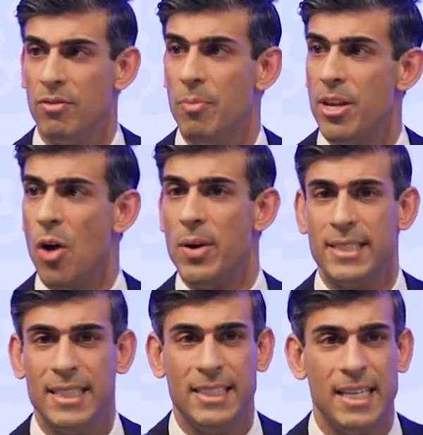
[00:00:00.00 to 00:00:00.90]
from the
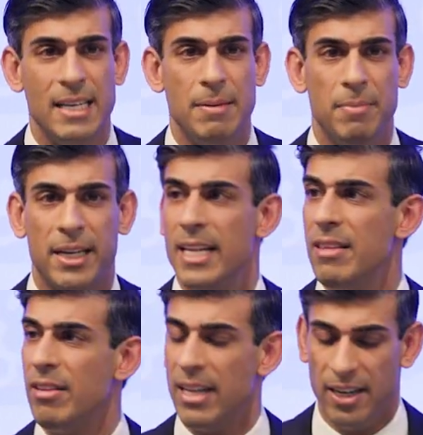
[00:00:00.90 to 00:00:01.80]
OECD,
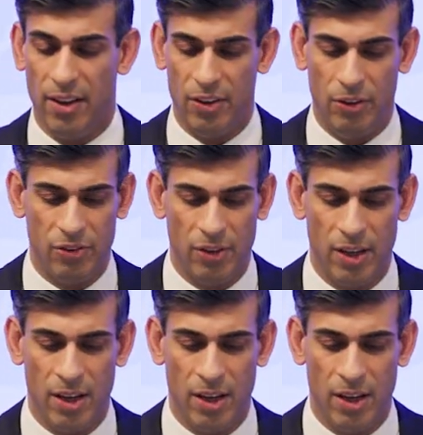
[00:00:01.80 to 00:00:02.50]
McKinsey and others